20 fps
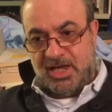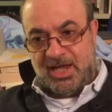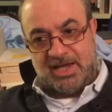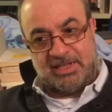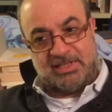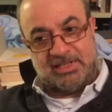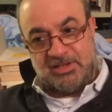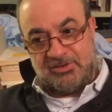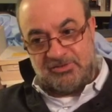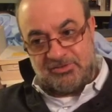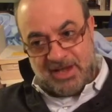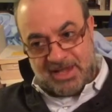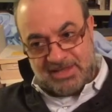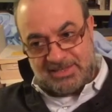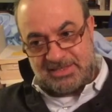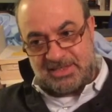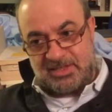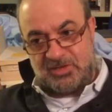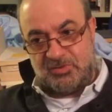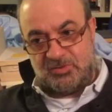and he
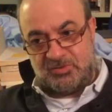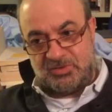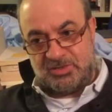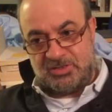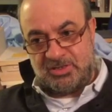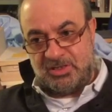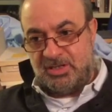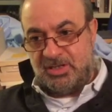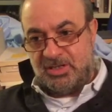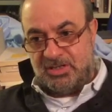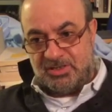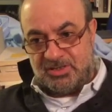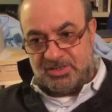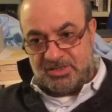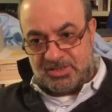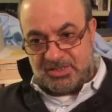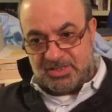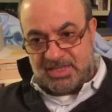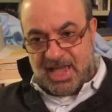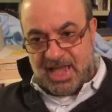rescued the
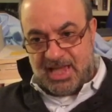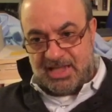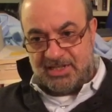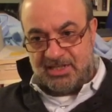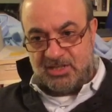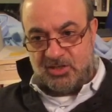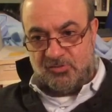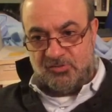study